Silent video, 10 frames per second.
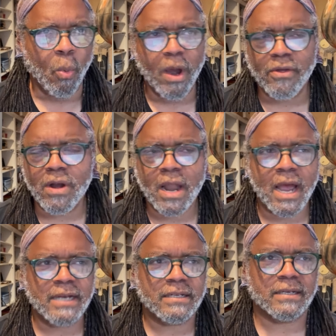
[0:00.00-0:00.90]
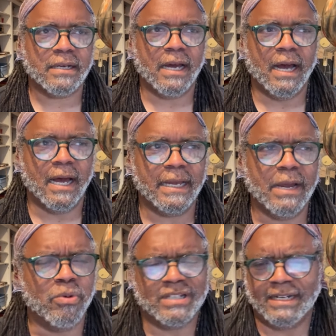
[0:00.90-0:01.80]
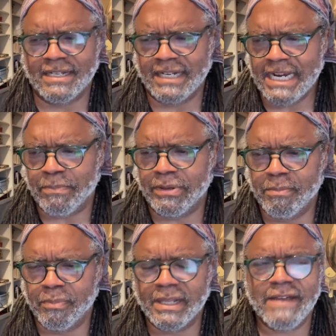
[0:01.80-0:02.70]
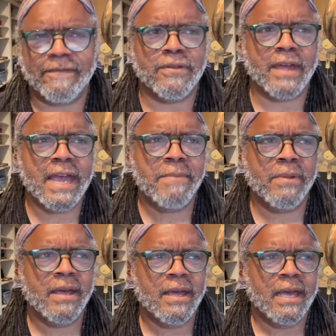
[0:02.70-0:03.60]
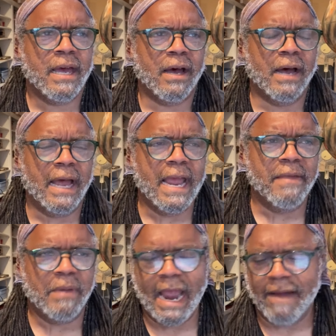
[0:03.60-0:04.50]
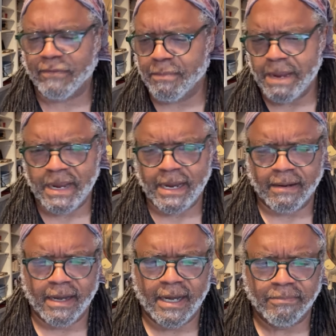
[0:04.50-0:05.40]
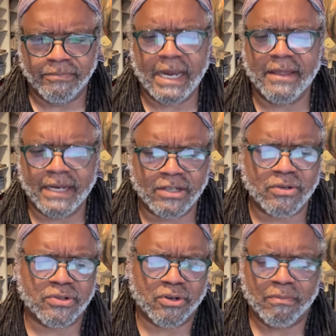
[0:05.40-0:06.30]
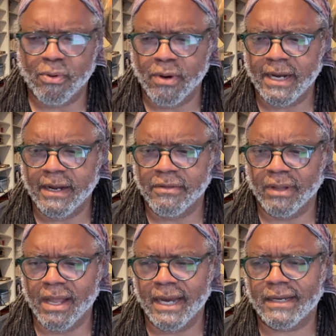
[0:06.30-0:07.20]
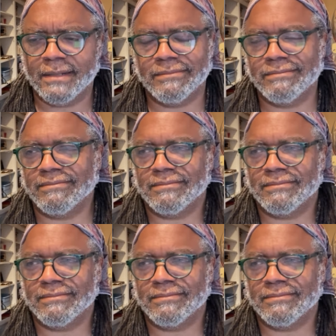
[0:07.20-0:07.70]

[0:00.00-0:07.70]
Whether or not uh, it was a deep belief for them, uh, and after, I mean, um, yeah, they get to a certain point and they're like,